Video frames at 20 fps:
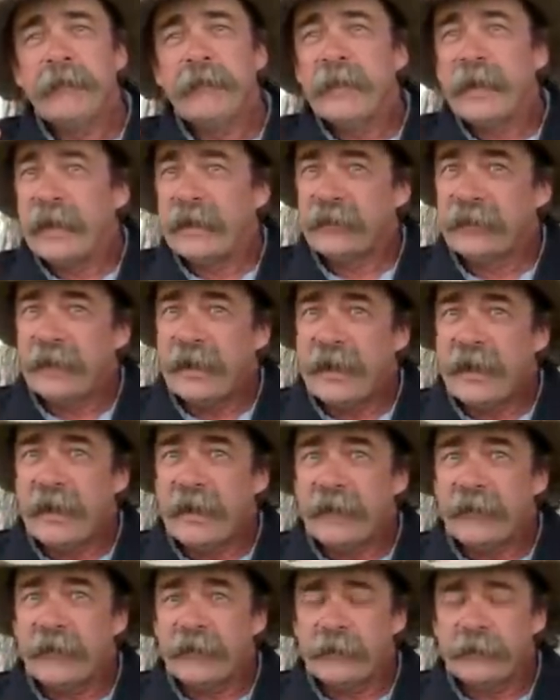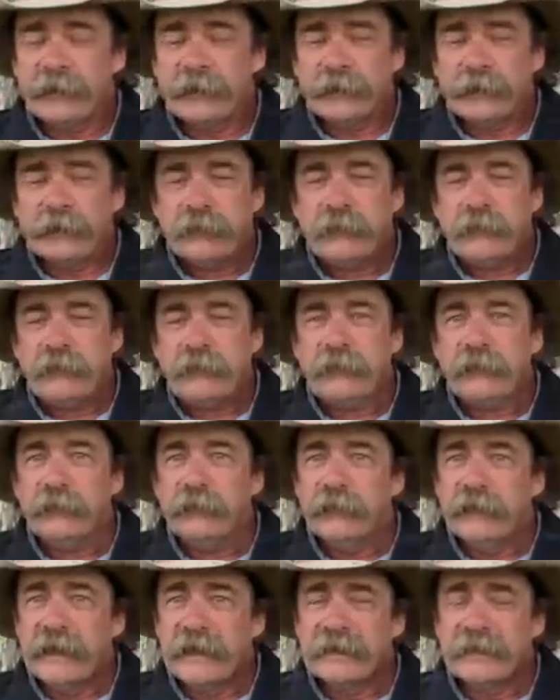That's life.
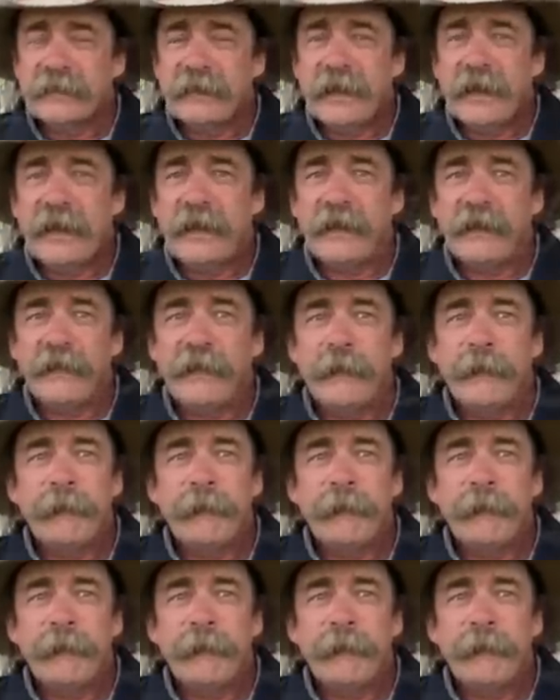That's life.